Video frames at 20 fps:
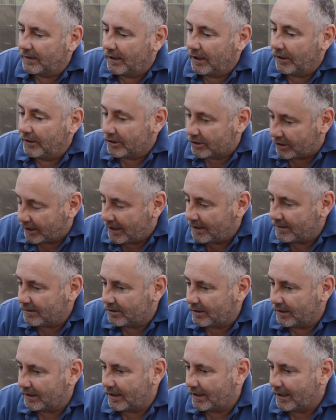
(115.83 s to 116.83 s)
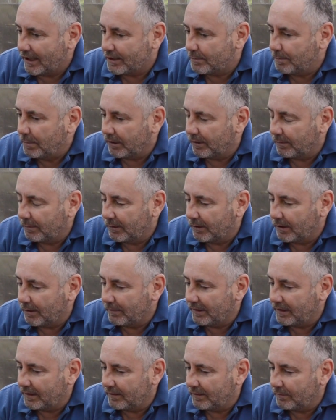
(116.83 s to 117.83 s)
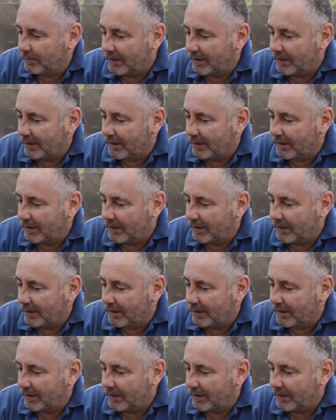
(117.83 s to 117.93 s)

at the scene so they could get this bodyboard on me